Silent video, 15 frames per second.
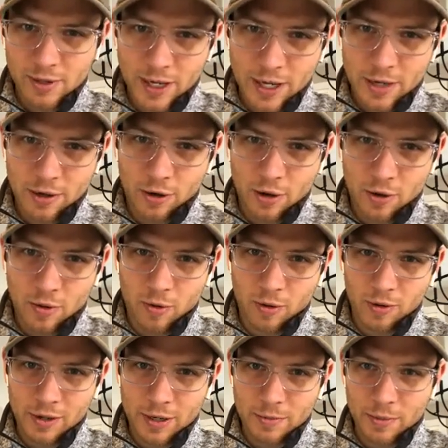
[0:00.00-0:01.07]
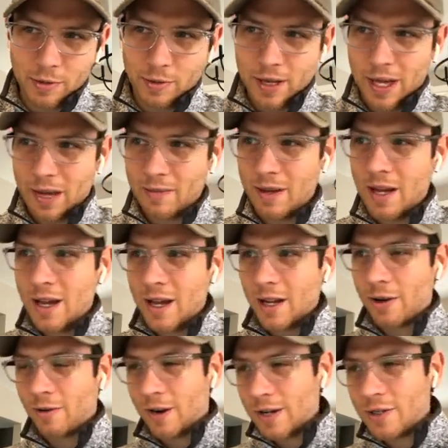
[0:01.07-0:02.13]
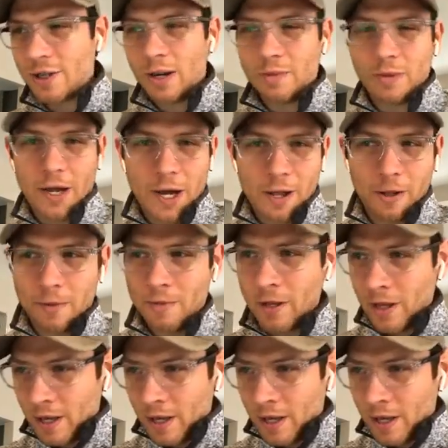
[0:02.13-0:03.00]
in your cohort in boot camp. Great job, Callum.